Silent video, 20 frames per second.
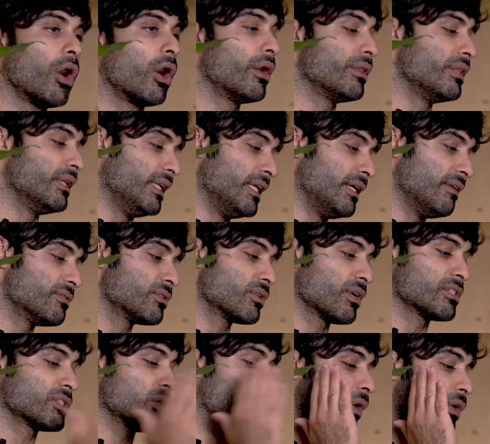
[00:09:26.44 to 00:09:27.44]
are the leaves. So
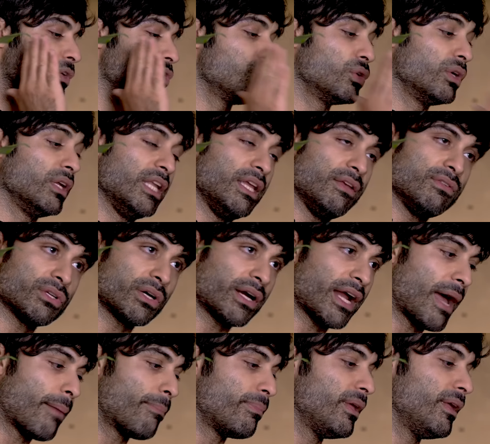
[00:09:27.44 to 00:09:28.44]
as long as your leaves are
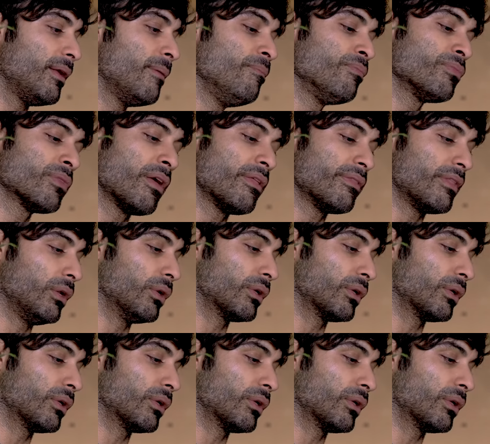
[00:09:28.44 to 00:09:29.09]
happy, they